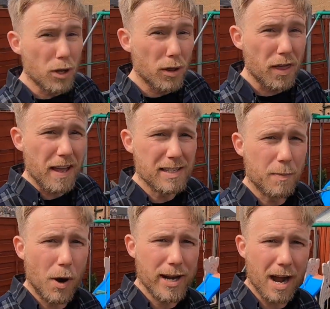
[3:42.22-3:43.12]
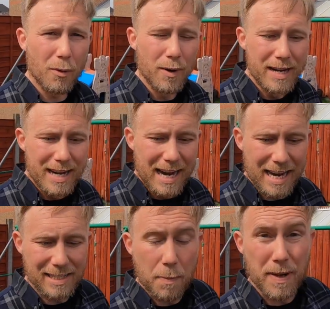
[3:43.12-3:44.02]
the other thing to point out
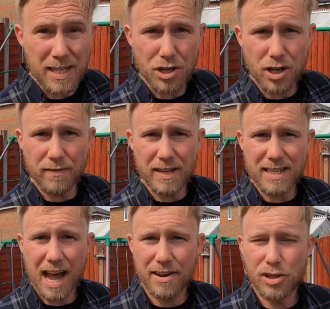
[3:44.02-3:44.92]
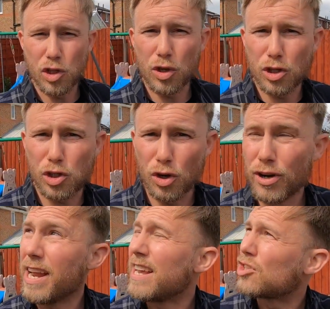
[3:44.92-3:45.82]
is the position of this garden. So the sun is